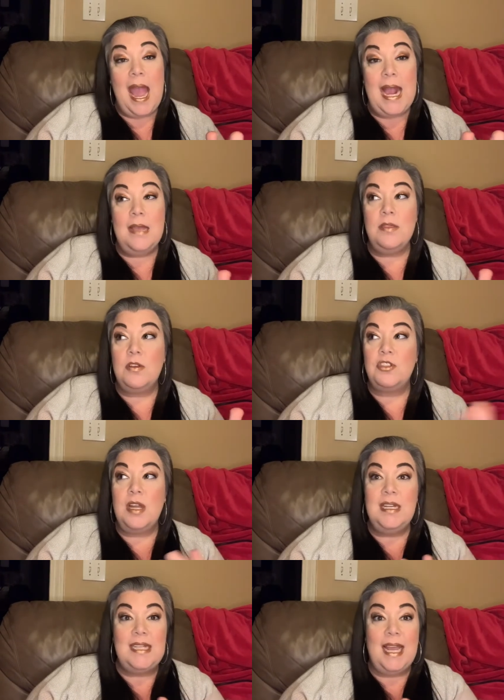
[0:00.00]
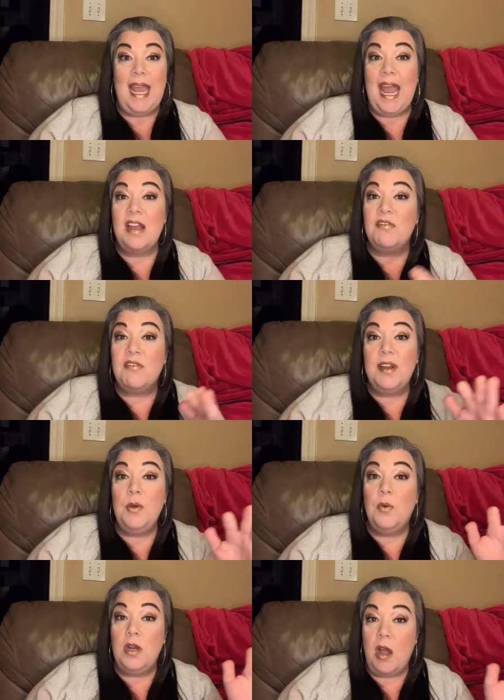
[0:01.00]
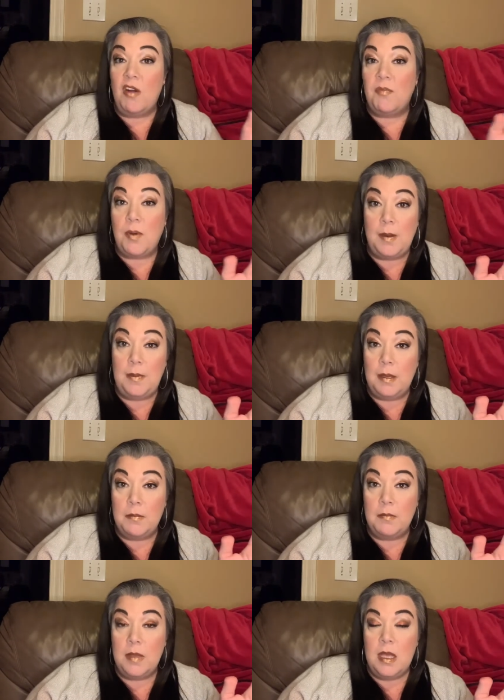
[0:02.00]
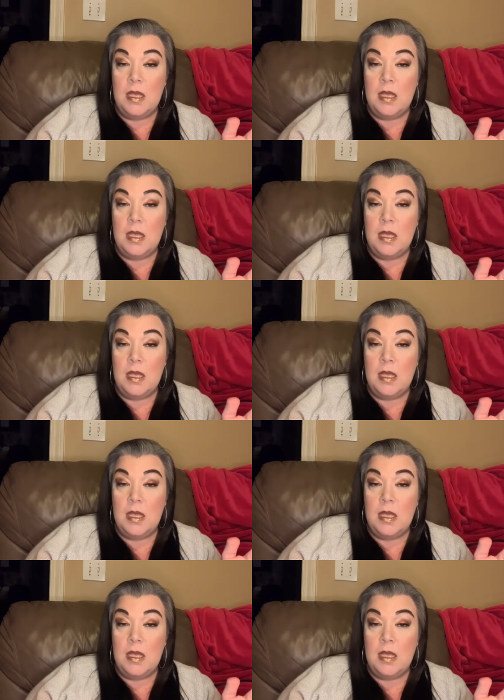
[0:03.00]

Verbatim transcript: And they're trying to take everyone off premium,